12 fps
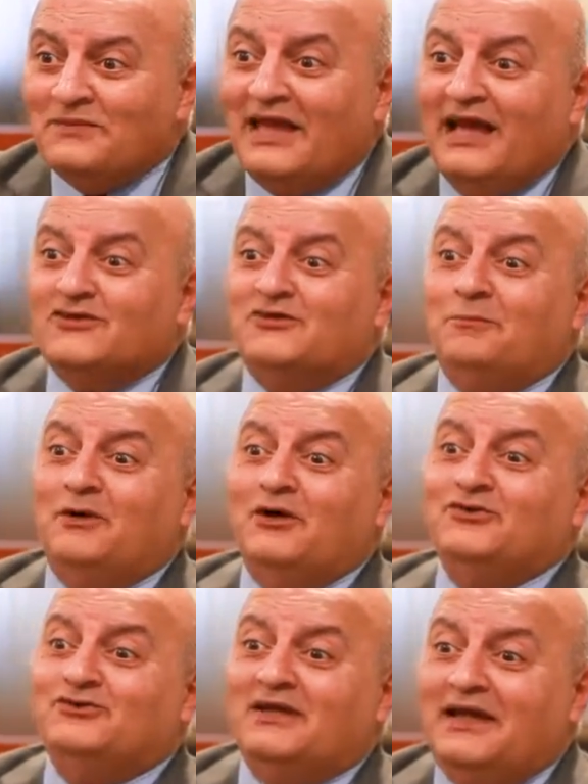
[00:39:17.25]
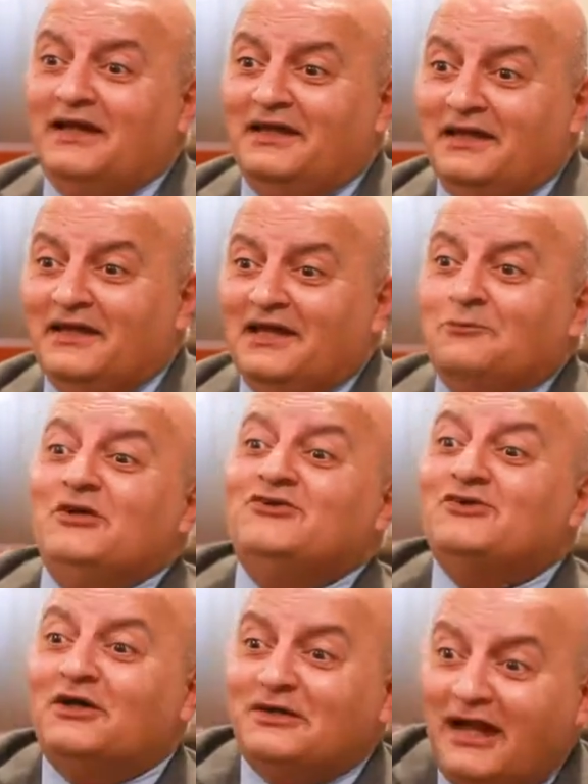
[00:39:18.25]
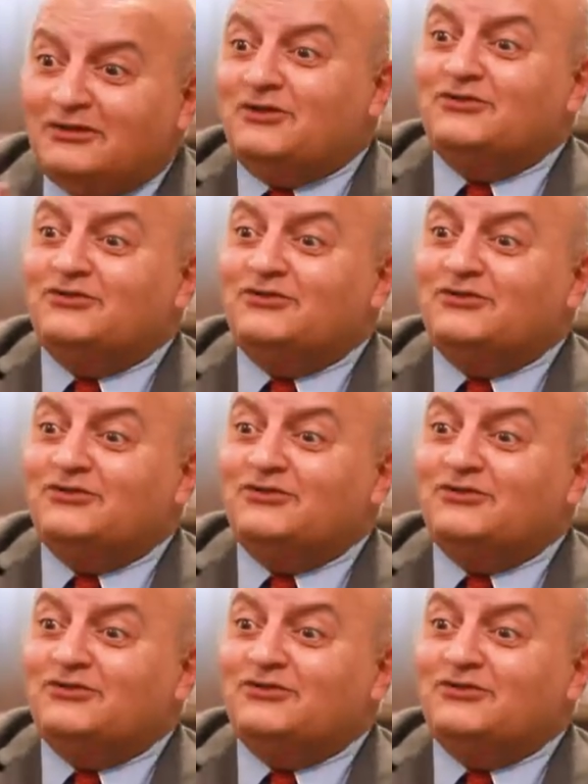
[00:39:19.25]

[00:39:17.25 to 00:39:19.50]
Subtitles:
as opposed to we saw Dr.